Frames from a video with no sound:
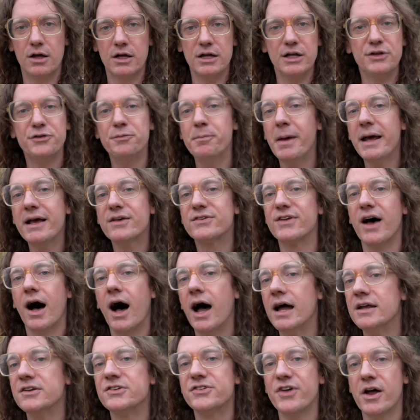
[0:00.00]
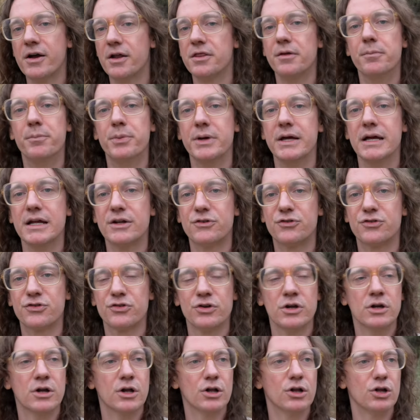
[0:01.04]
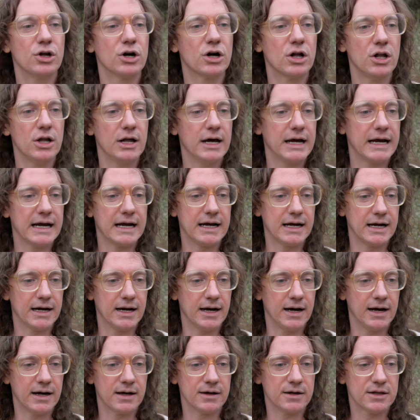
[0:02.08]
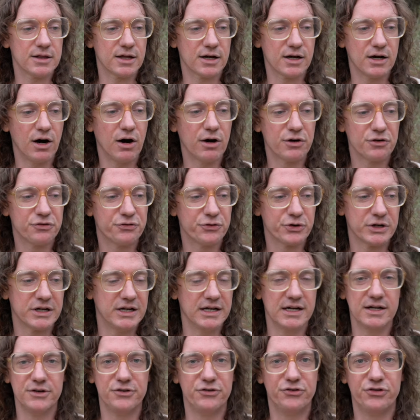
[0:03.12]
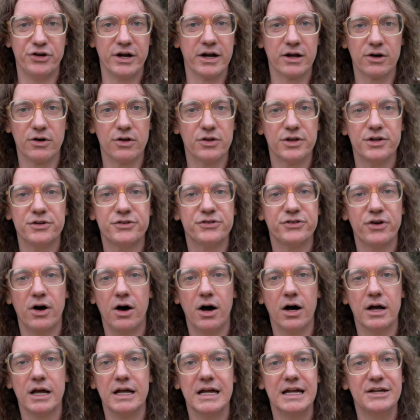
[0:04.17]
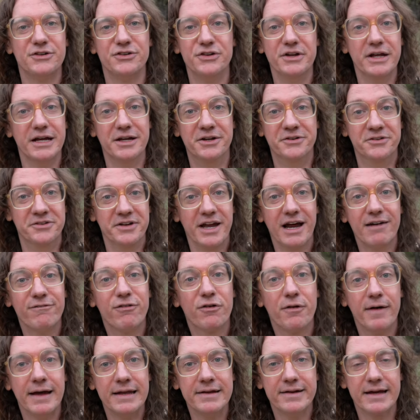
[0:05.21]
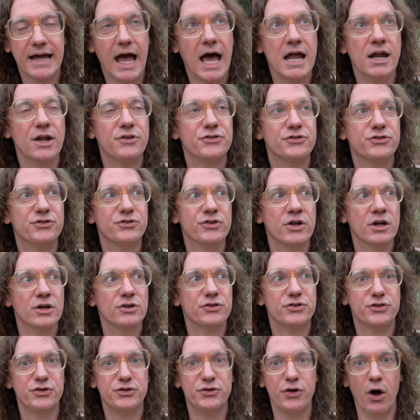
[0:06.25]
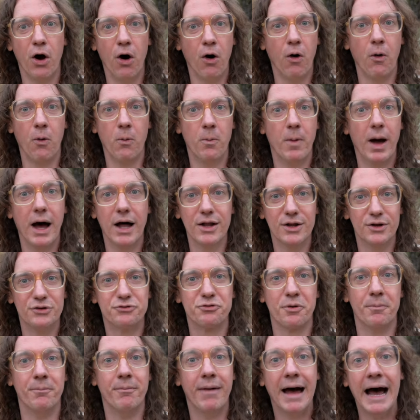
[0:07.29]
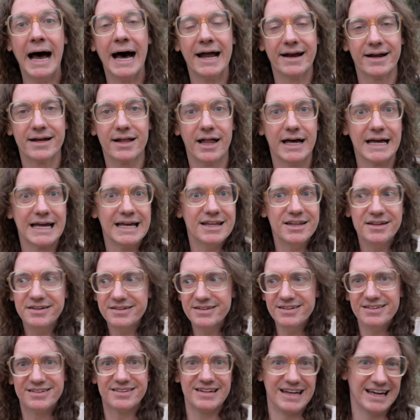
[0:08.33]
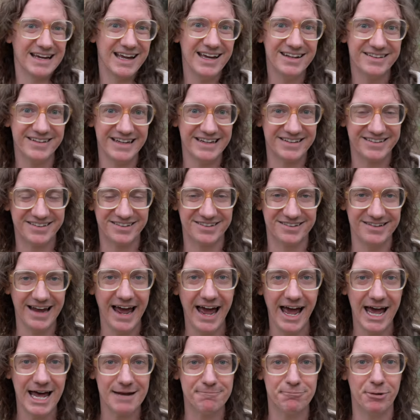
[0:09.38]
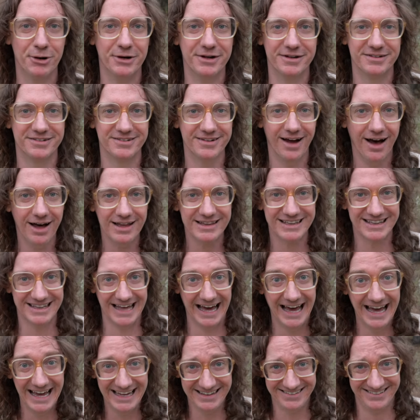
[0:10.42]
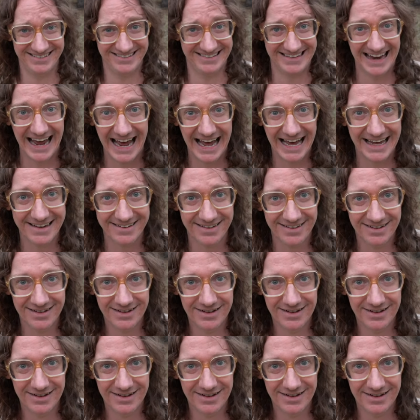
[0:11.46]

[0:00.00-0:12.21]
It makes Einstein on the Beach look like the Cars for Kids jingle. This song, it's never ending, and it's so melodramatic. Like, this is, I guess it's sad, but it's not that sad.